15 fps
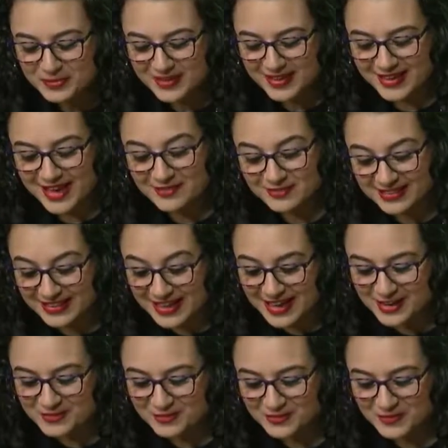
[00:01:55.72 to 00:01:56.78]
Kevin
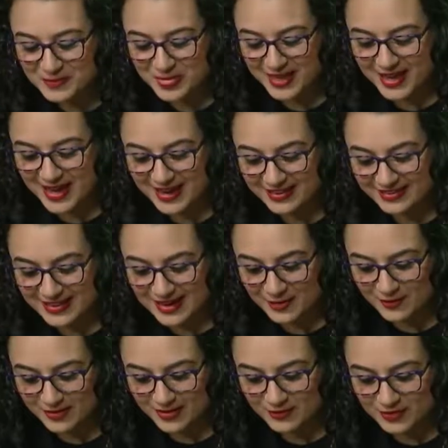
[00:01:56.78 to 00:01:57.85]
Love, Kyle
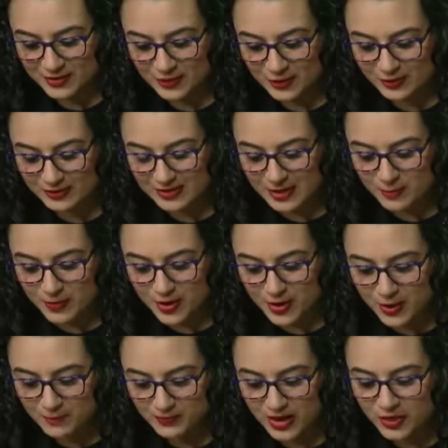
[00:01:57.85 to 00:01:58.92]
Lowry, Victor
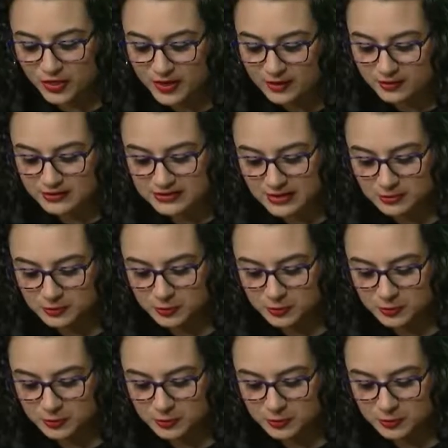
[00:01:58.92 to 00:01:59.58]
Oladipo. I think Kristaps